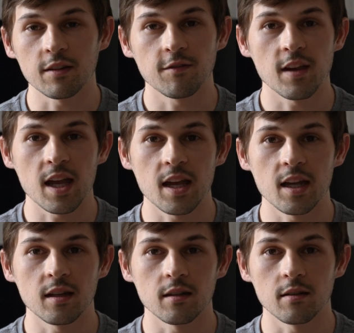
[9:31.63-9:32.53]

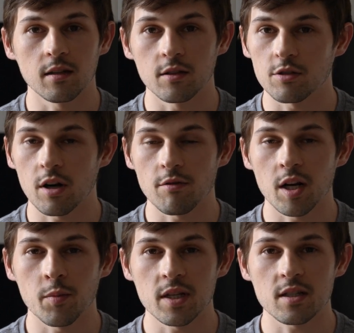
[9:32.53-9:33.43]
fan and trail
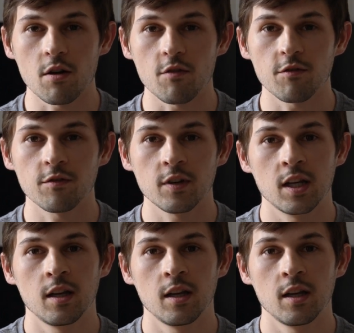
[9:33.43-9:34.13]
runner myself,